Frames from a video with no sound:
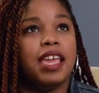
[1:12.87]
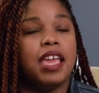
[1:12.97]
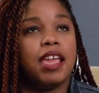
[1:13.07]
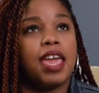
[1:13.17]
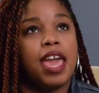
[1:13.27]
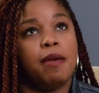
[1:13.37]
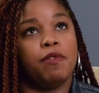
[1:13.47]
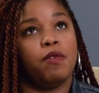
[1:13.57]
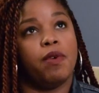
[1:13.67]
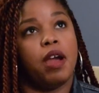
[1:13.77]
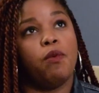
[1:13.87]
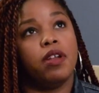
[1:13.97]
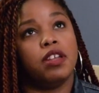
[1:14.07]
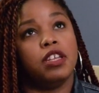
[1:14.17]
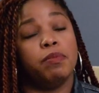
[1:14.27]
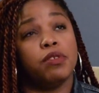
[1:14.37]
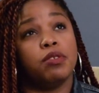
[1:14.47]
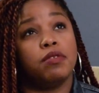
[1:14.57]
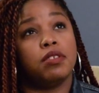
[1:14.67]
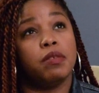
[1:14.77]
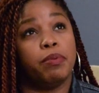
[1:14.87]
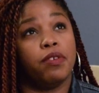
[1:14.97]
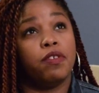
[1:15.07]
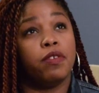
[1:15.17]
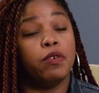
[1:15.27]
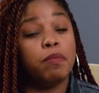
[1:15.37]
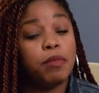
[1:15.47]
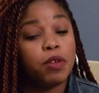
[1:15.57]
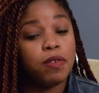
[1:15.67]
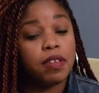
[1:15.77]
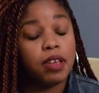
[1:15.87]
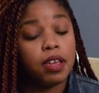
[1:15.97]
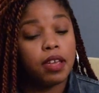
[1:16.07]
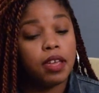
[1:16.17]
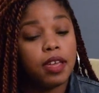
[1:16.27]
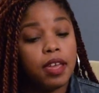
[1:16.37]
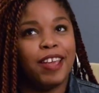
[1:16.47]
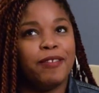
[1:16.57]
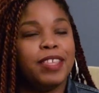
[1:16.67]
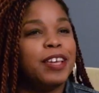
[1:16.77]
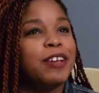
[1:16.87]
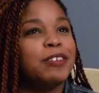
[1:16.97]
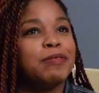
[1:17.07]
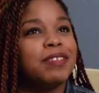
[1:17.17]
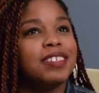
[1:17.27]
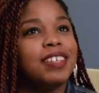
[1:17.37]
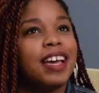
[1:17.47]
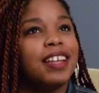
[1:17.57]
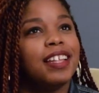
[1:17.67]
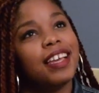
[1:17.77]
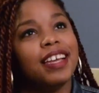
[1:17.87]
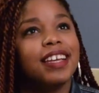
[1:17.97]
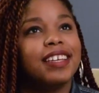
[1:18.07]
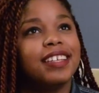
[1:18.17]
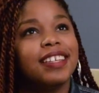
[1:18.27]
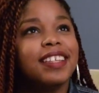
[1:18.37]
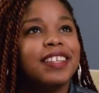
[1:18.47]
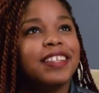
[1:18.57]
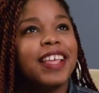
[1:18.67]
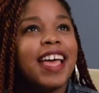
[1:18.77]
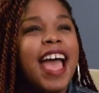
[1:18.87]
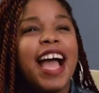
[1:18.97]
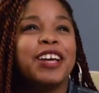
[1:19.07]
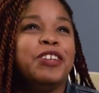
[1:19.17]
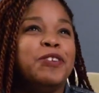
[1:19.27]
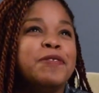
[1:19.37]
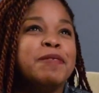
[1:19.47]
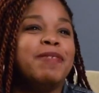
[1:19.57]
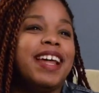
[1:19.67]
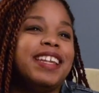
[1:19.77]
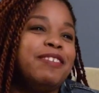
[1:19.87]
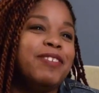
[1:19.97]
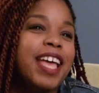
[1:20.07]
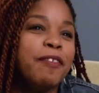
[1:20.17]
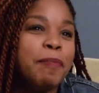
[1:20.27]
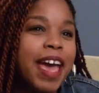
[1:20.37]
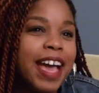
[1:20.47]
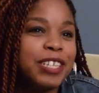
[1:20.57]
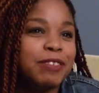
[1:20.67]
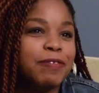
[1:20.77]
It came to where I wanted to pursue music. Everything else was kind of like, I could do it, but I didn't really have a passion